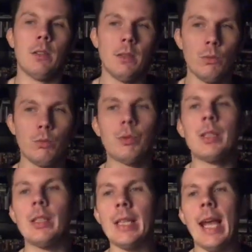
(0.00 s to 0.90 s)

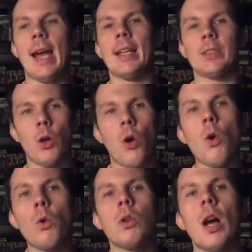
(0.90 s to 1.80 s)
really has a
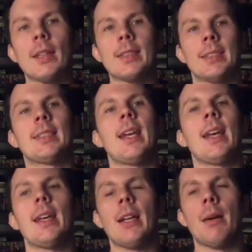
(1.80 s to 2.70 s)
whole lot to
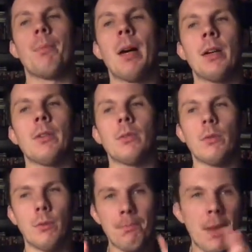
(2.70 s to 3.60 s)
say about
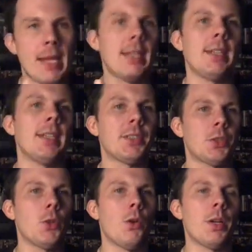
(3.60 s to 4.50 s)
making this
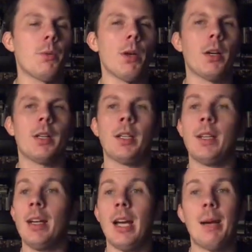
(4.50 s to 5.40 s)
story work.
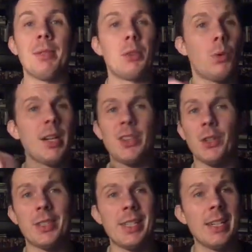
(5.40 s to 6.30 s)
I mean,
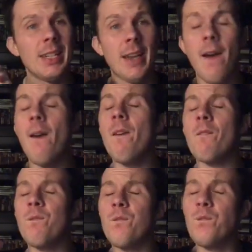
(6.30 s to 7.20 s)
2013
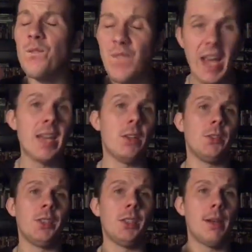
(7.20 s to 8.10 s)

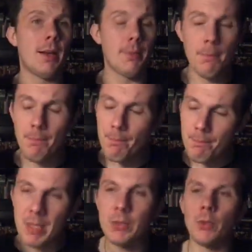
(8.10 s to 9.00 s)
failed
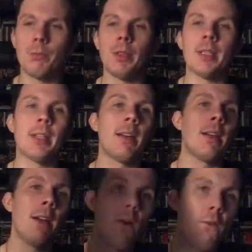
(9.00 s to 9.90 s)
miserably.
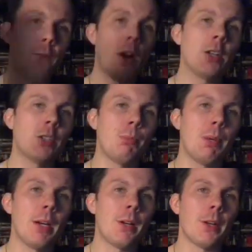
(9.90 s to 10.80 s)
Far
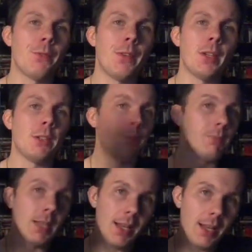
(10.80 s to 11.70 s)
superior film.
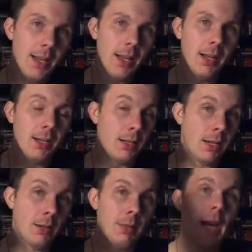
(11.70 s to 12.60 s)
Uh,
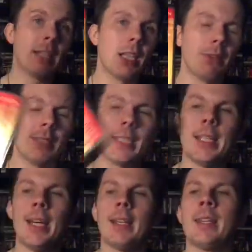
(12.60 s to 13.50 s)
um, I love it to
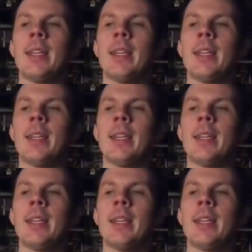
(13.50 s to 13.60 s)
death.